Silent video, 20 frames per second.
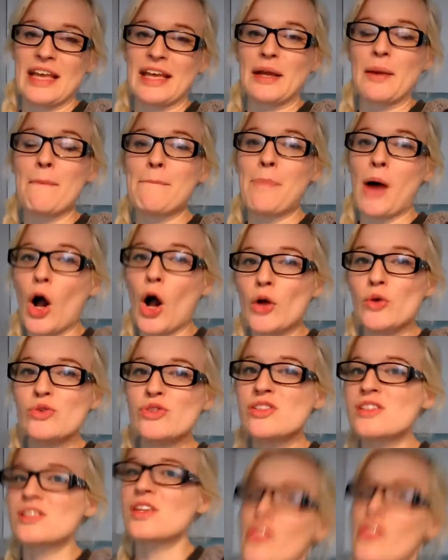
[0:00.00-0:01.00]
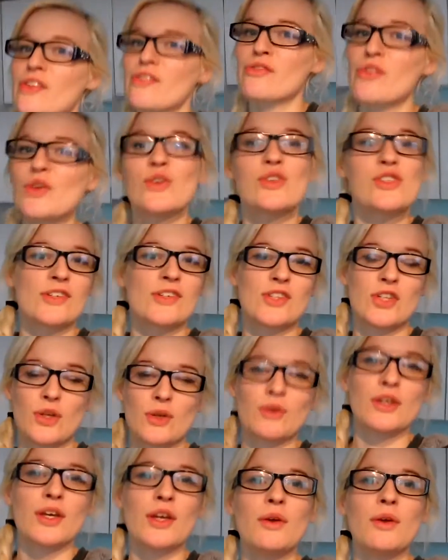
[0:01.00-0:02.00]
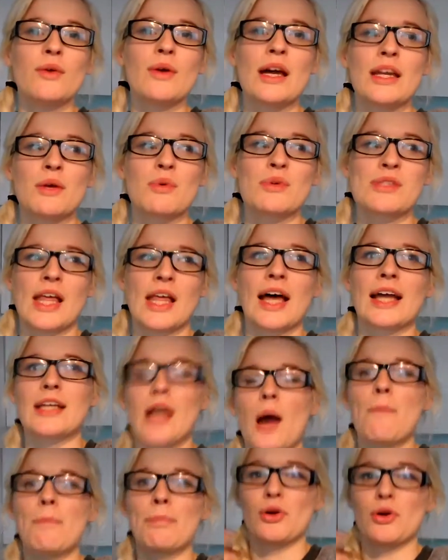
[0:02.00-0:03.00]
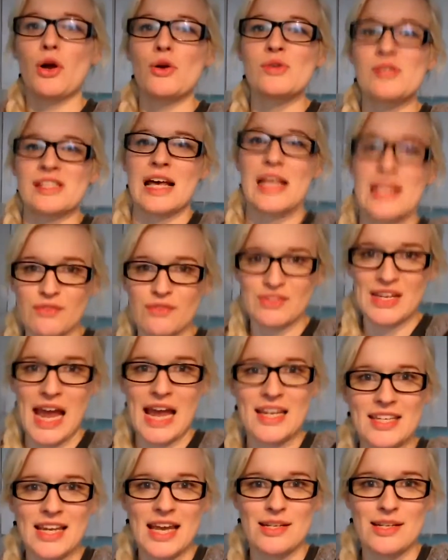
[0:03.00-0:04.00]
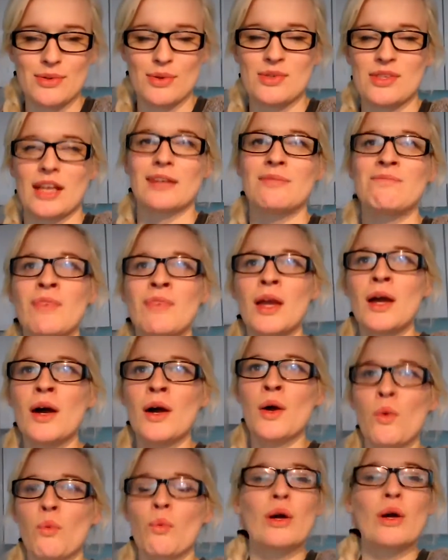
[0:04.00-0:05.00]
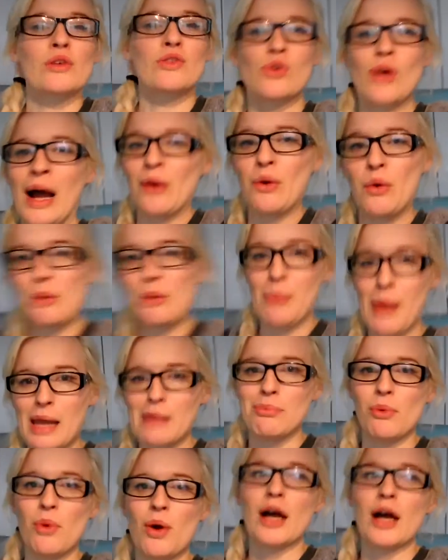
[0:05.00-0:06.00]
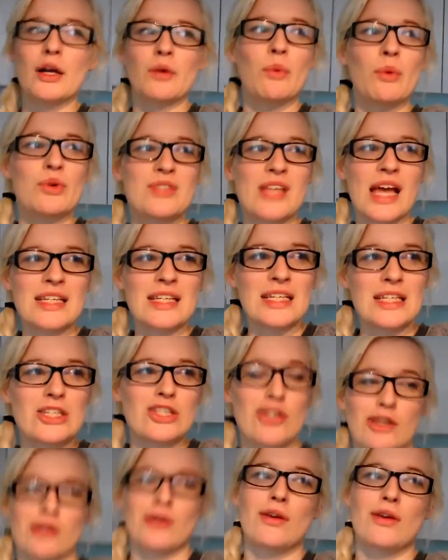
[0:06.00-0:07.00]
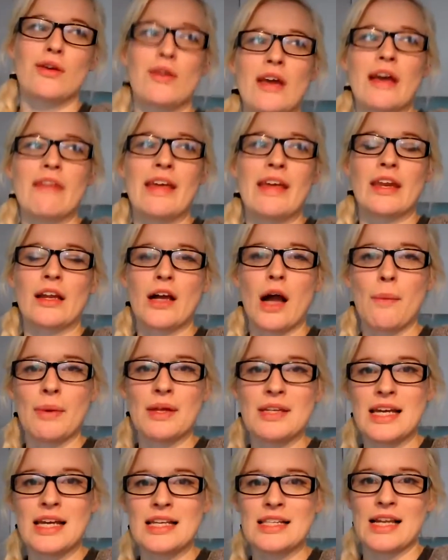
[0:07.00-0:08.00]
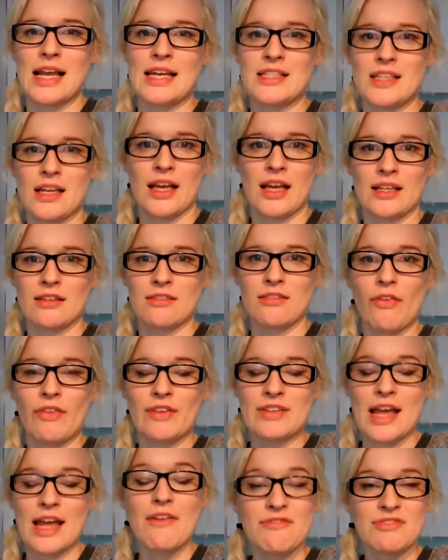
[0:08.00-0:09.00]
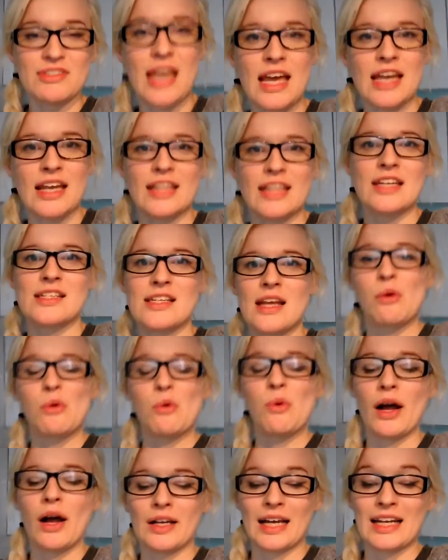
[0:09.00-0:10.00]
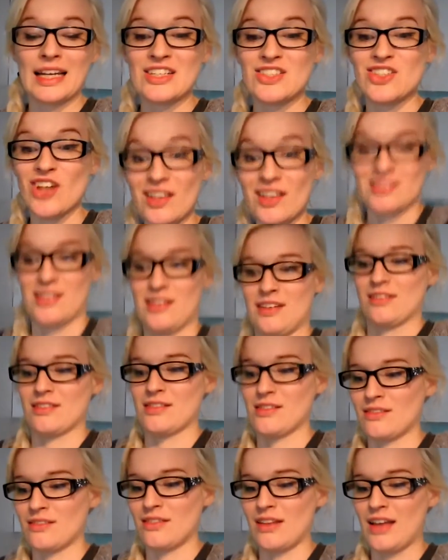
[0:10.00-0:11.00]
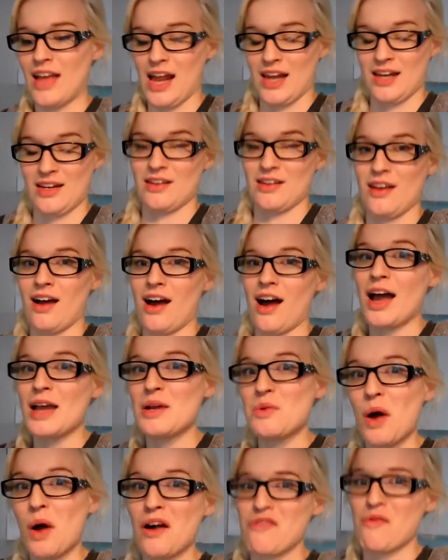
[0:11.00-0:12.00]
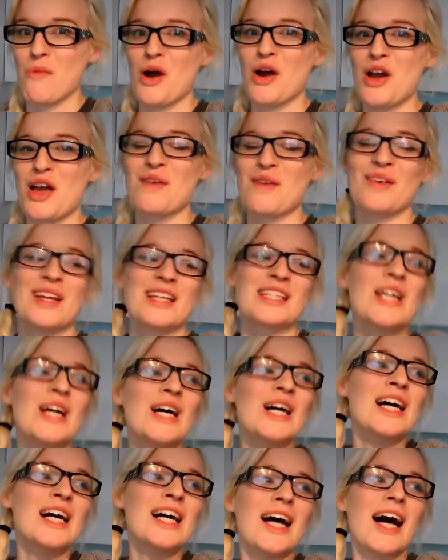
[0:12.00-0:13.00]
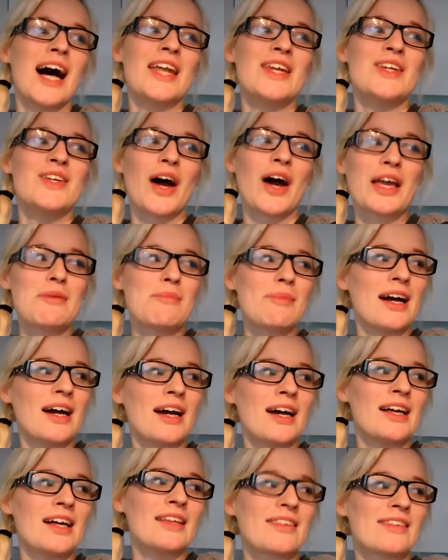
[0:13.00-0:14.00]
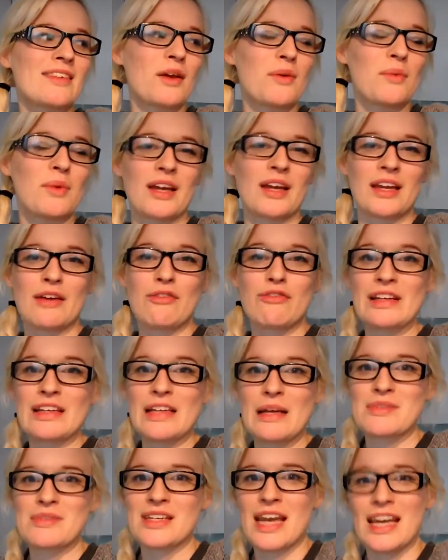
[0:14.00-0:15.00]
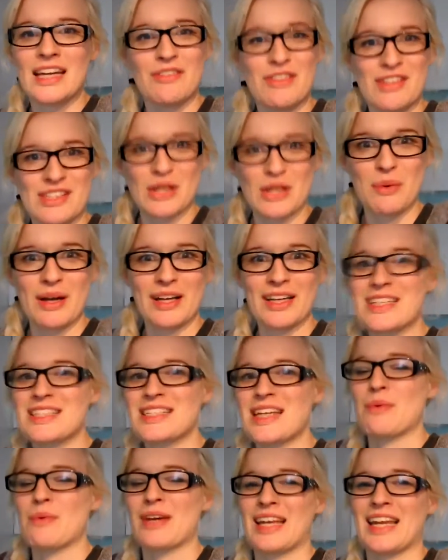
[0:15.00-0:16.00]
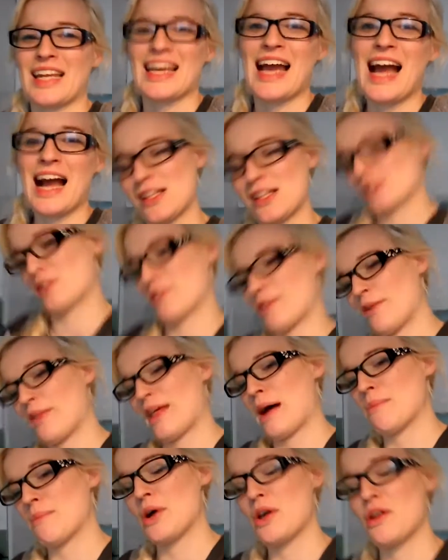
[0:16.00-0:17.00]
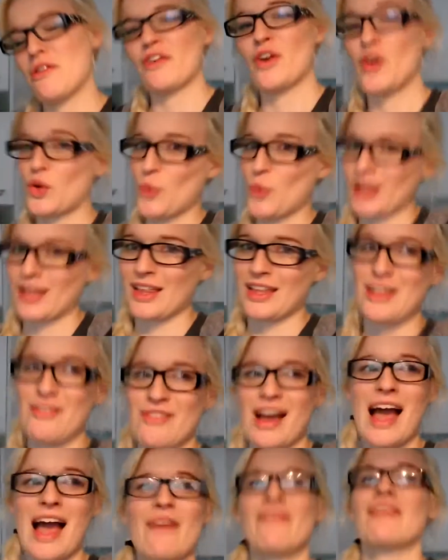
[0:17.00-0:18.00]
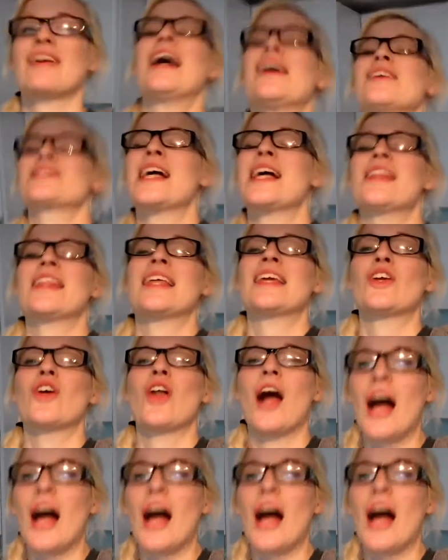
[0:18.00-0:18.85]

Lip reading: they can post the router to you, and it was like a process of 10 days. It was like, we'll sort out all the paperwork, we'll send it to you, and then a couple of days later, like on the 10th day, the internet will work, and it doesn't. And I work from home, and it's a nightmare. So we're going to ring them today, and if it's not working today, we're going to cancel that mofo quicker than you've ever cancelled anything in your